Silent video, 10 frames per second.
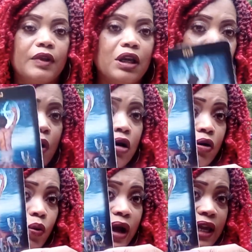and walk
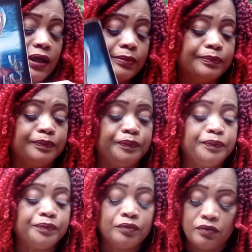away.
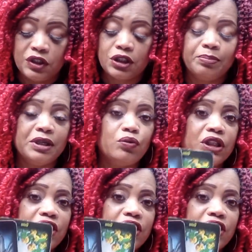This could be what